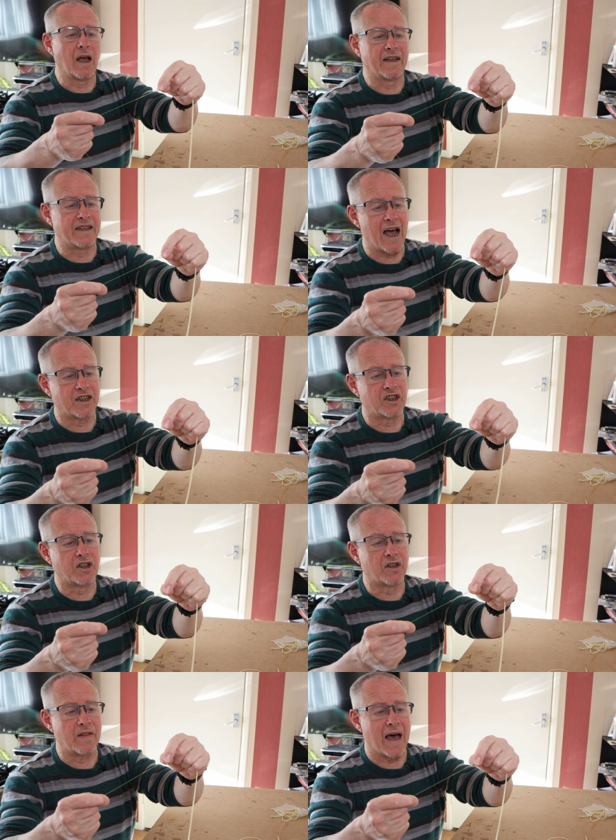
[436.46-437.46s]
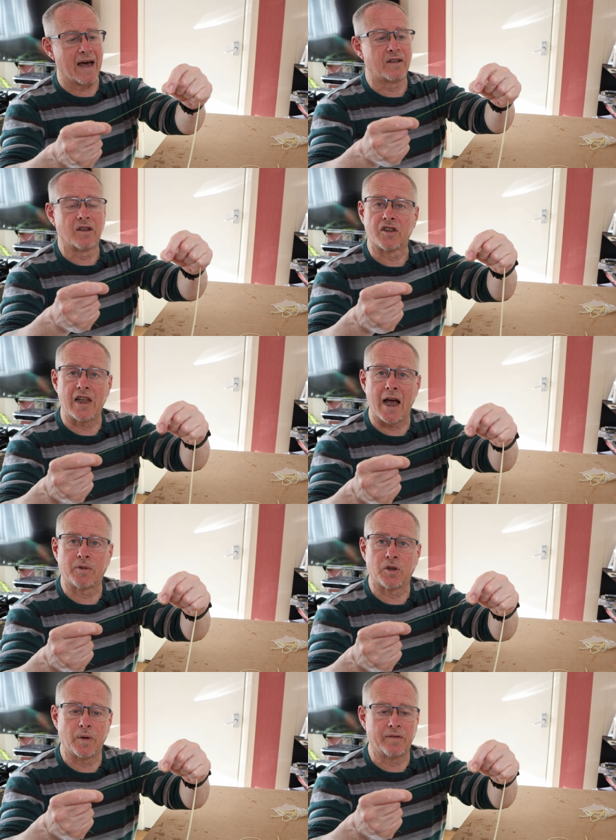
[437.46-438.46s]
attached to that
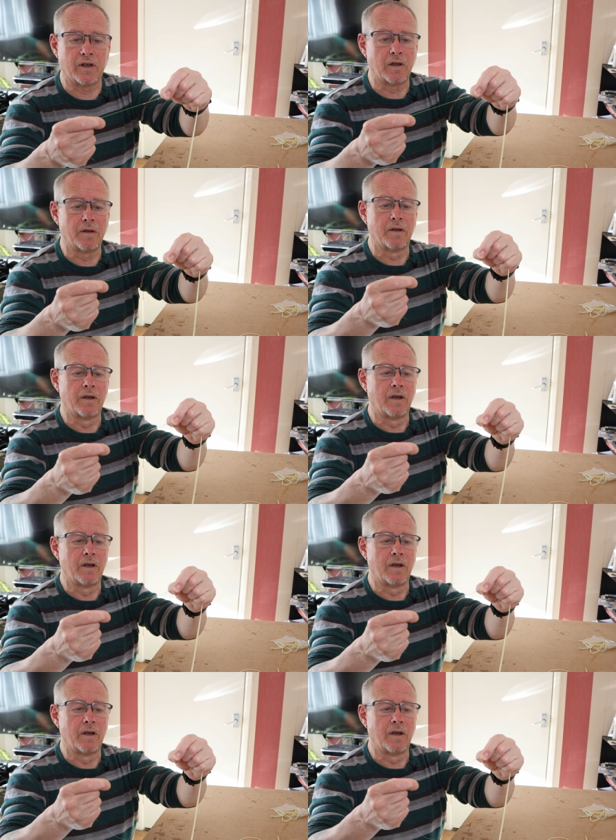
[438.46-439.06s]
snap swivel